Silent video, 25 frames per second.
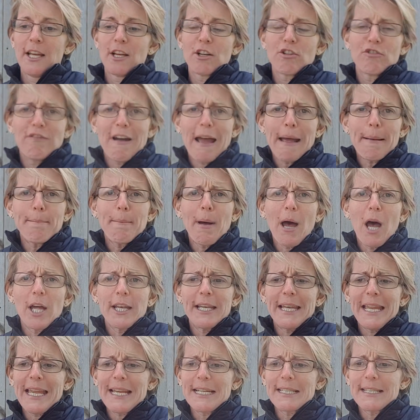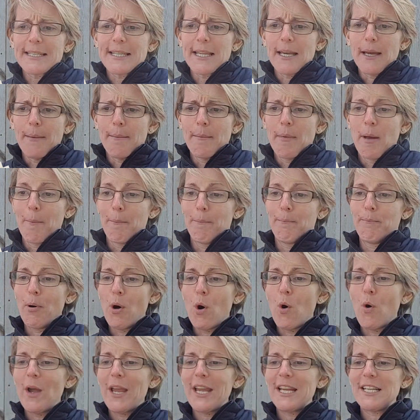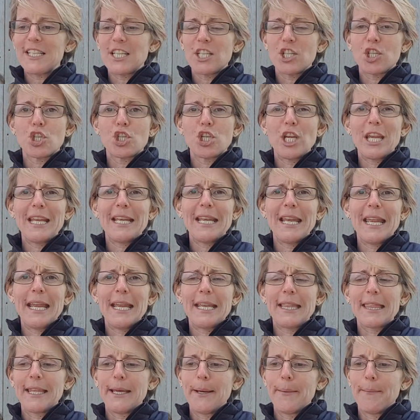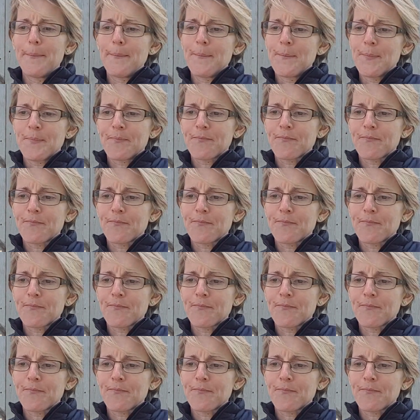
"Grandma needs them. Boy, does she need them."